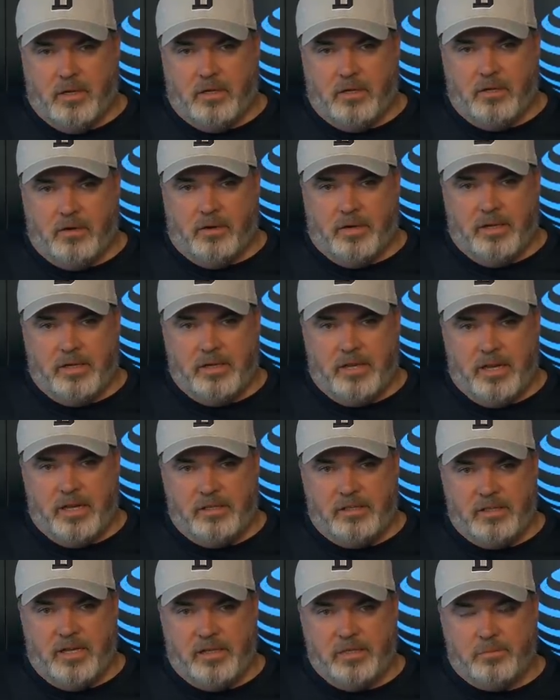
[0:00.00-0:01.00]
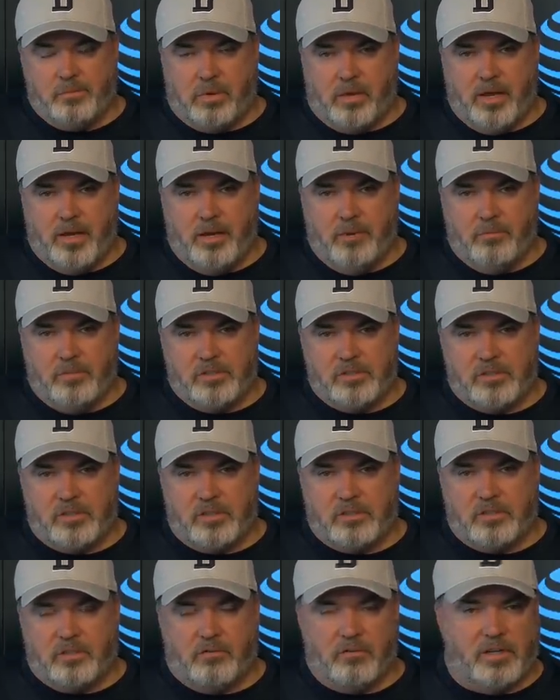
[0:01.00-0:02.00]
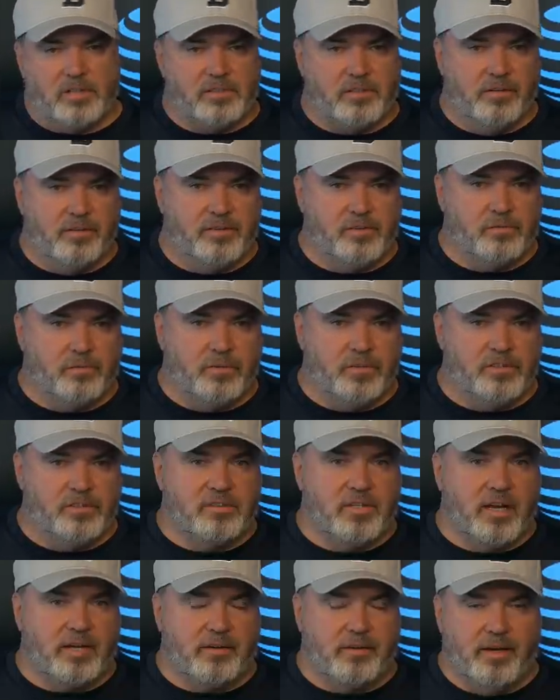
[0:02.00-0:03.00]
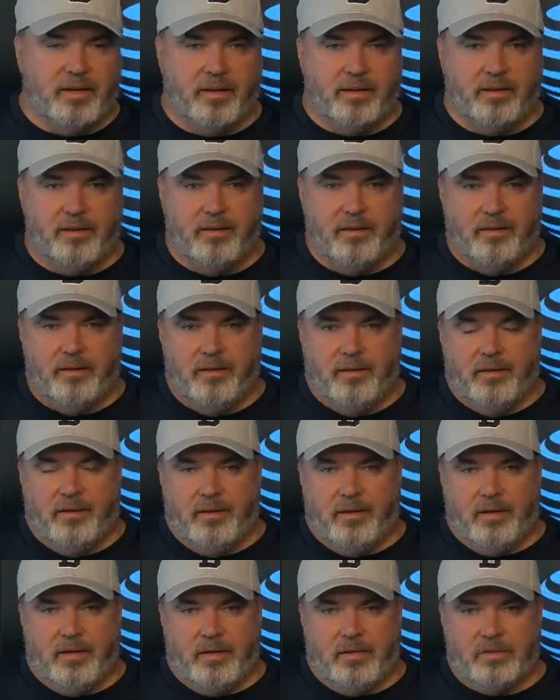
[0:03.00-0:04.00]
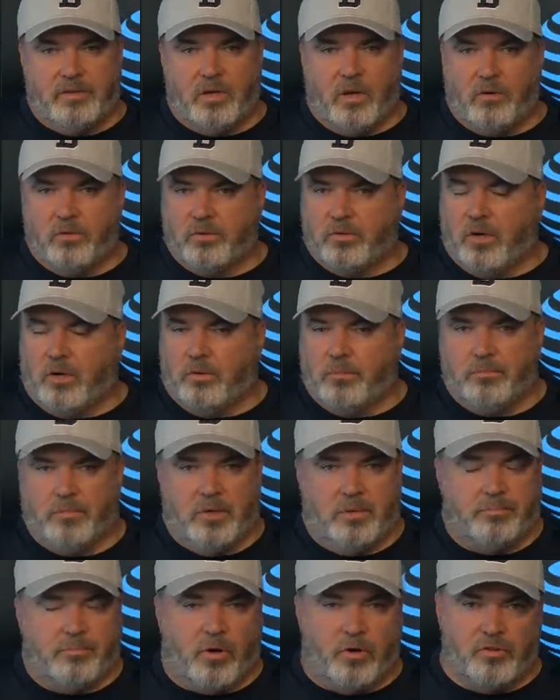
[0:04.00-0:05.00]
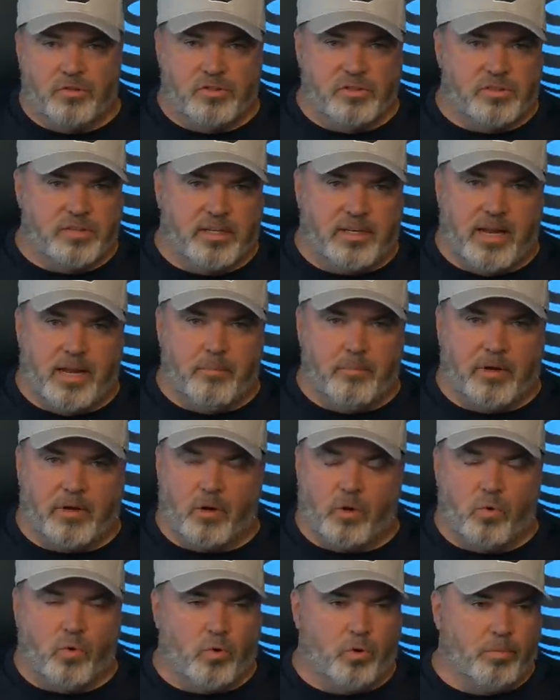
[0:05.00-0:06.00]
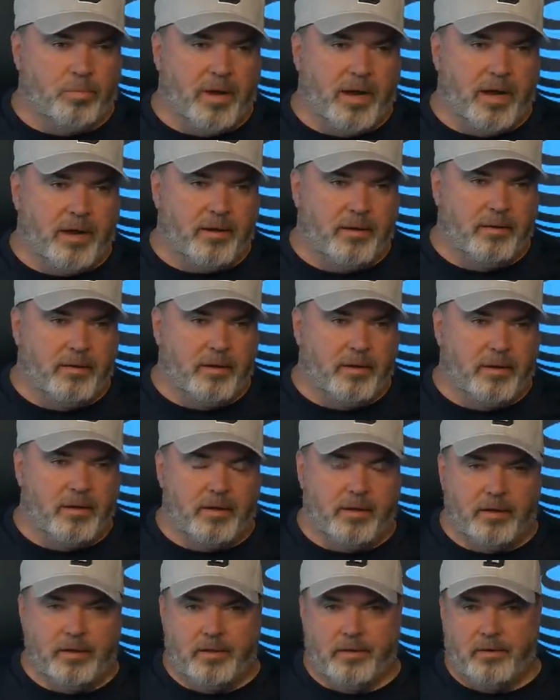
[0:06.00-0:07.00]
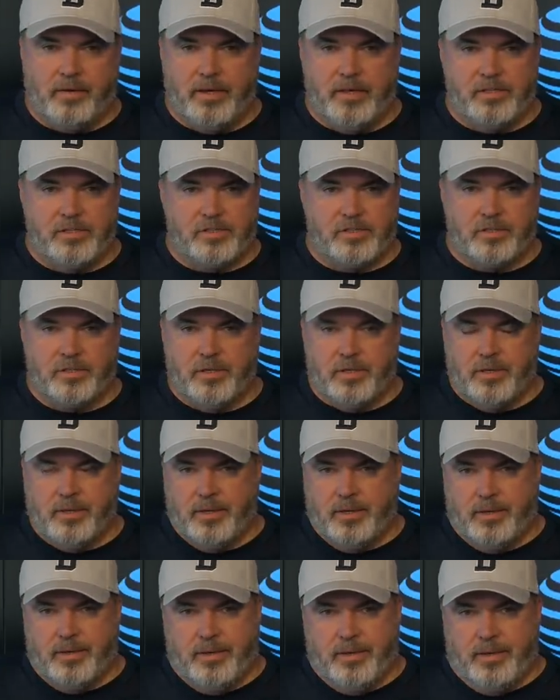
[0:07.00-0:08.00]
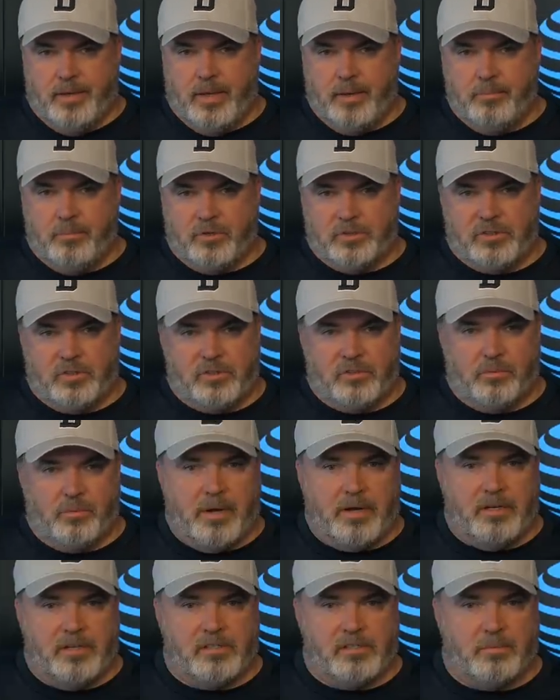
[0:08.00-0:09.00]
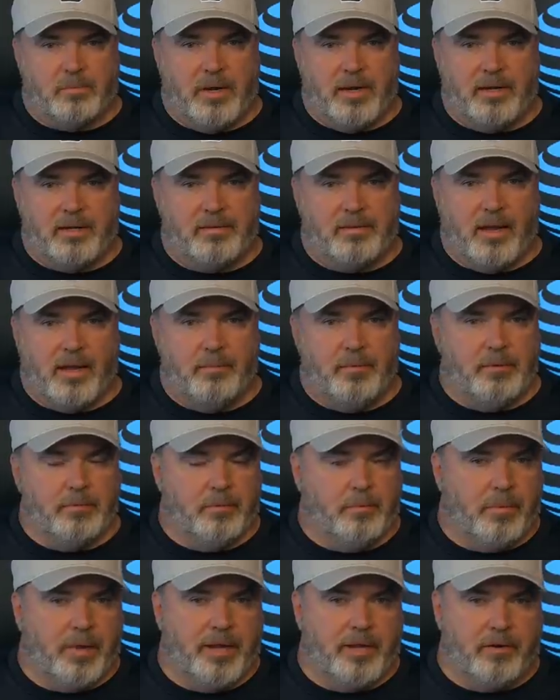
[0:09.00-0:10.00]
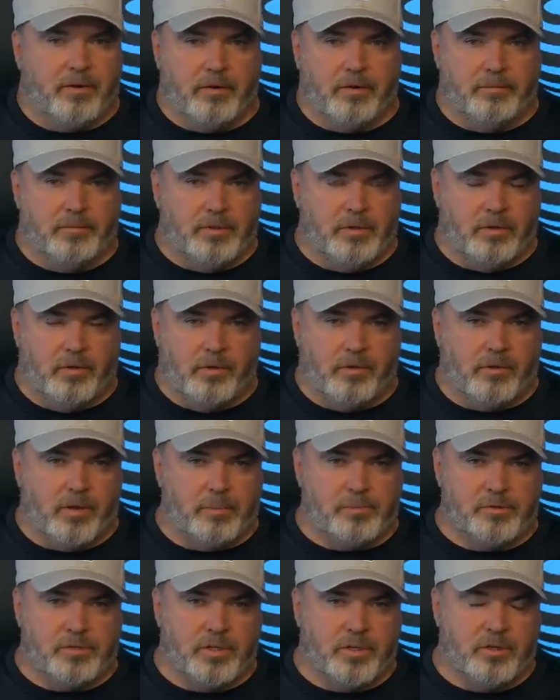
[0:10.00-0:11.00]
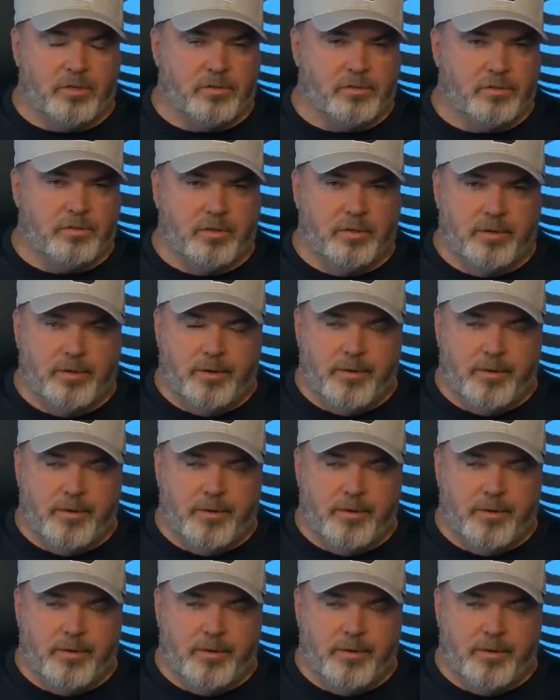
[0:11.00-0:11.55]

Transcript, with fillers: you know, he, he's playing with such aggressiveness with his technique. Uh, Dalton approaches the game like a quarterback. Uh, you know, he's he puts a tremendous amount of time. Him and Blaker, you know, they're upstairs